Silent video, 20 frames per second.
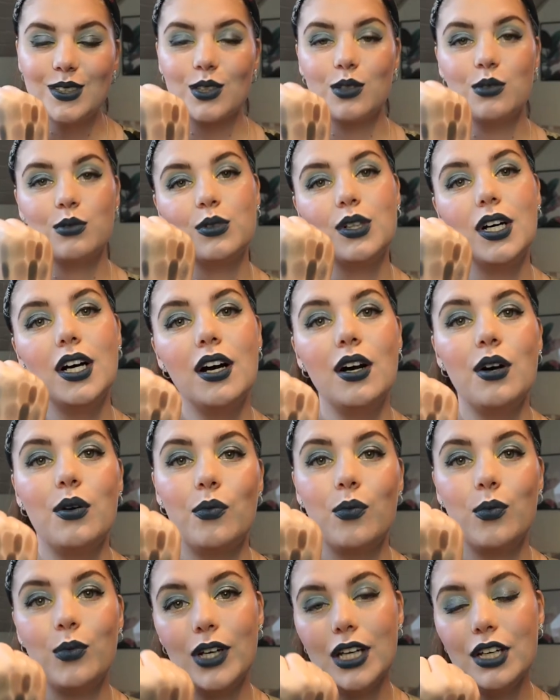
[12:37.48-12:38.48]
so
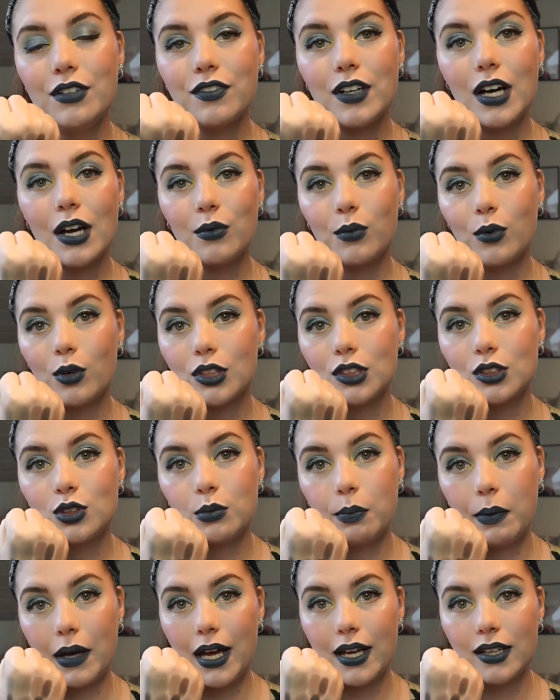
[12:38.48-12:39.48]
if I wanted
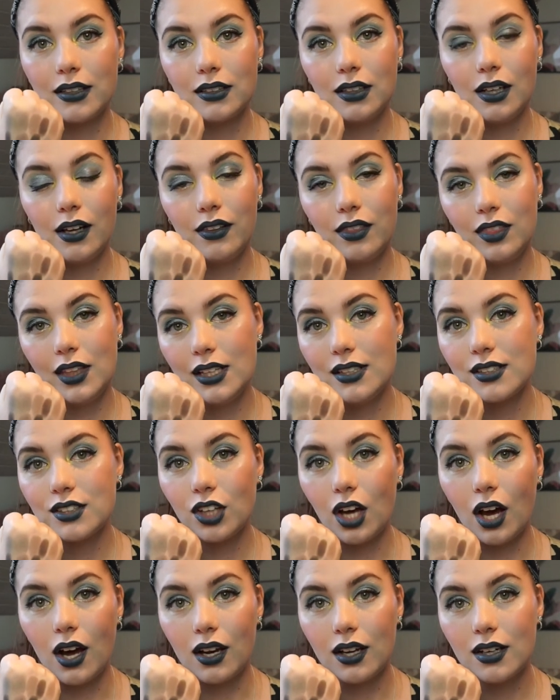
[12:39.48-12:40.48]
to pan these
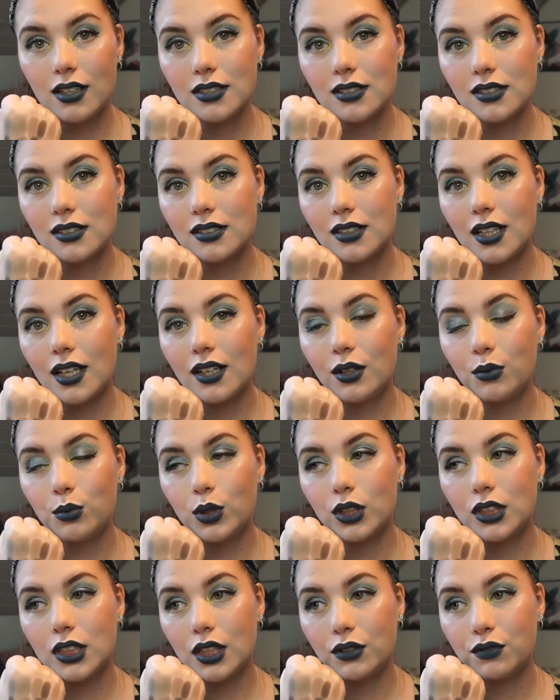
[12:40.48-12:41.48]
colors, they
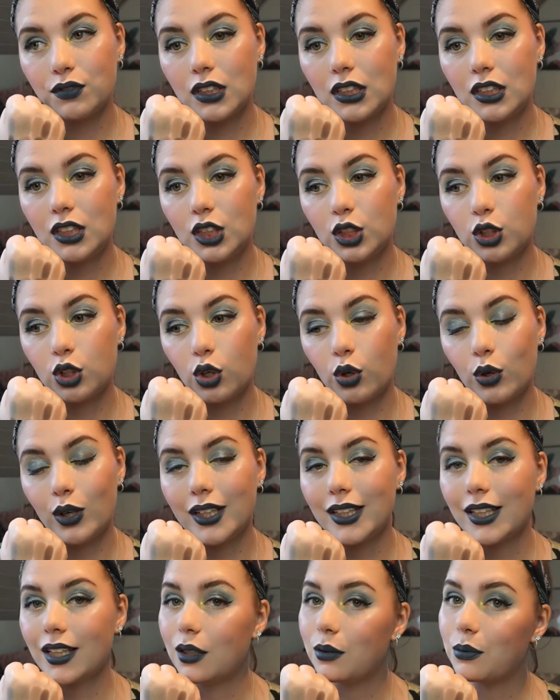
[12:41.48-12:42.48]
were definitely
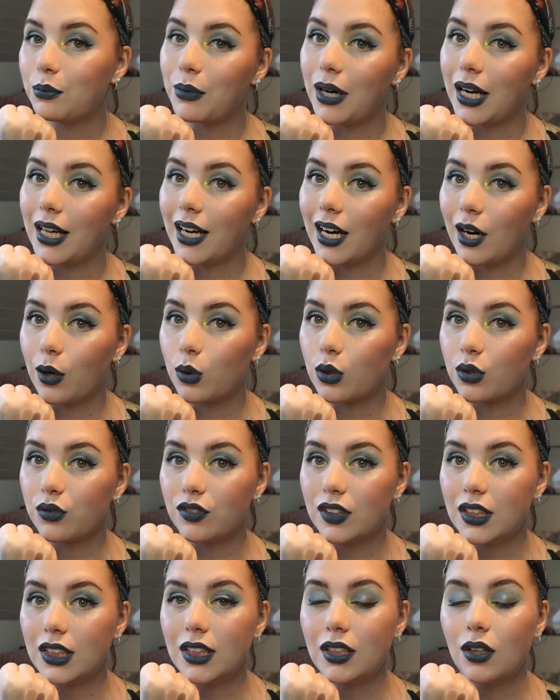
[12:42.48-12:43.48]
going in my outer
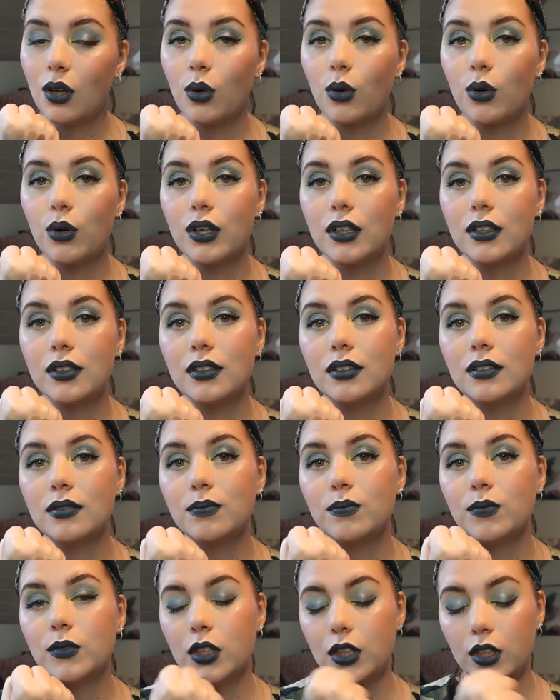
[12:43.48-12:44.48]
V or
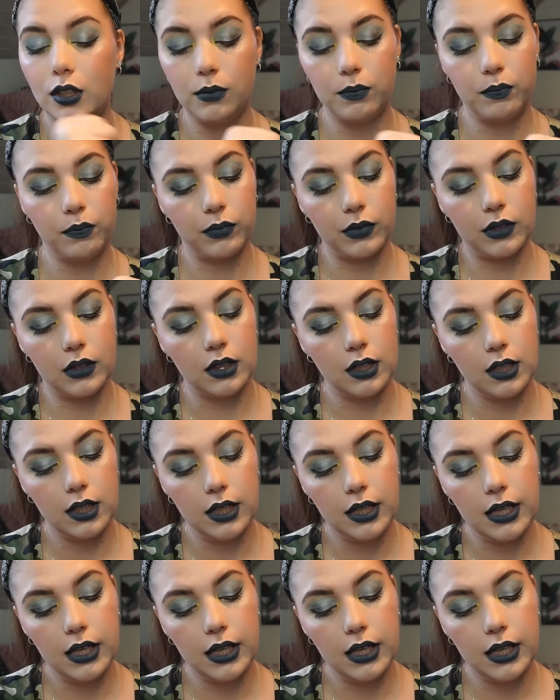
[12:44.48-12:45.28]
um,